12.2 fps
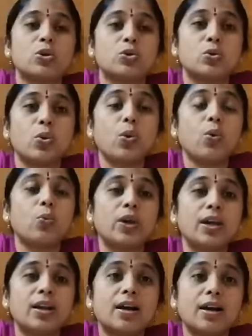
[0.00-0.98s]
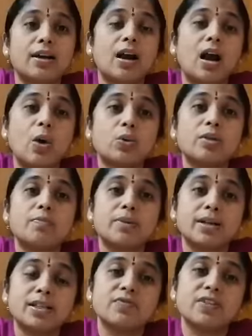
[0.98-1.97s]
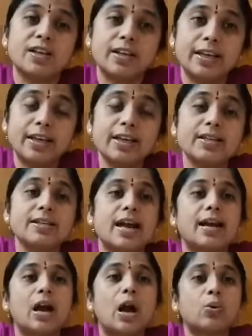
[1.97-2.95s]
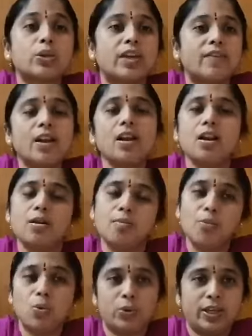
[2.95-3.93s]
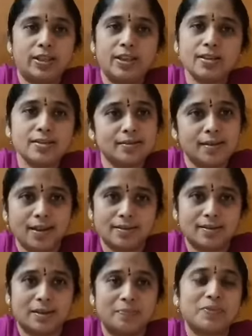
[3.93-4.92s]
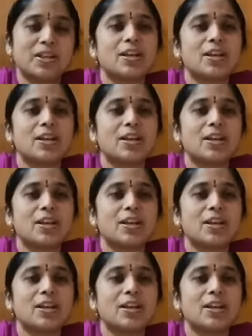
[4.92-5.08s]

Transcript: So, we learn how the birds will eat and how they will move in this lesson.